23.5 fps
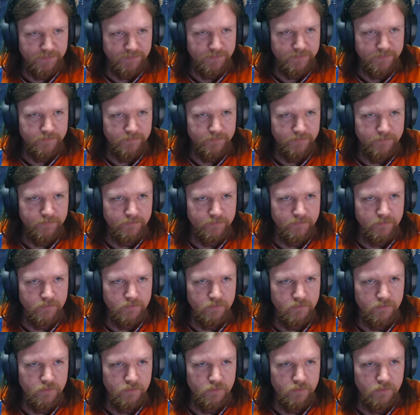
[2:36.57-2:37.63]

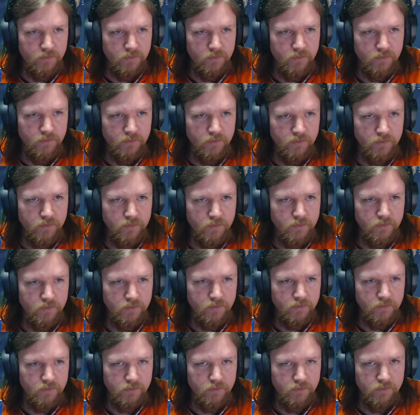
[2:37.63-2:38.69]

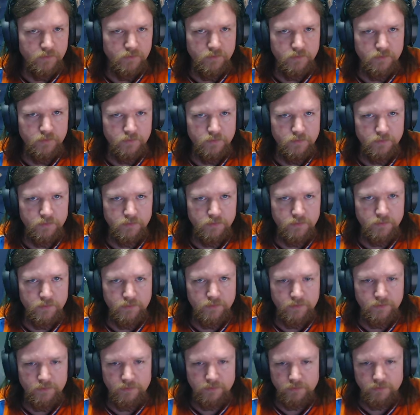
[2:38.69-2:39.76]

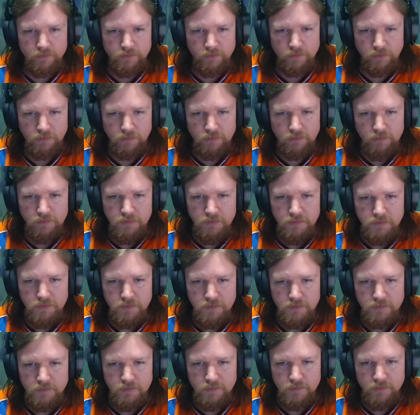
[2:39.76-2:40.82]

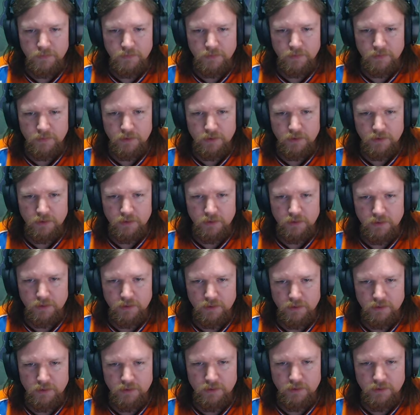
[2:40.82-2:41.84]
Nothing is said.